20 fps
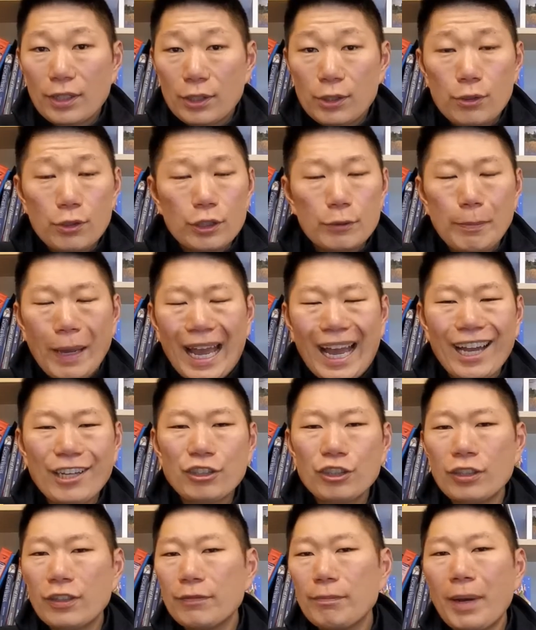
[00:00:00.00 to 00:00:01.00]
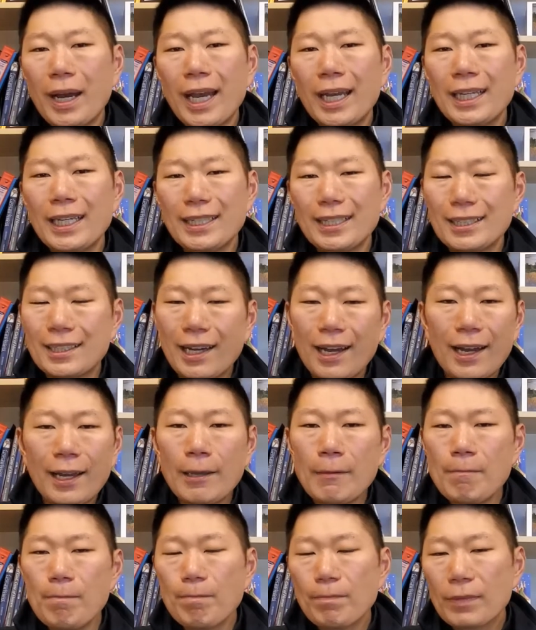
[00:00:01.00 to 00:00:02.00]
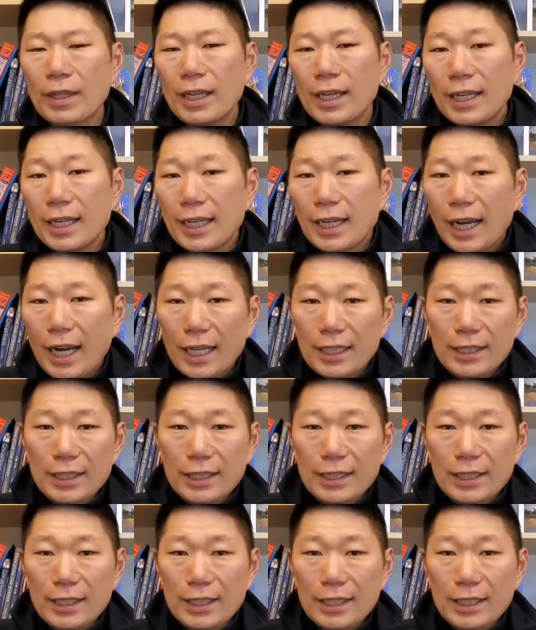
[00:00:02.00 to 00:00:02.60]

huge passion of mine at the time. A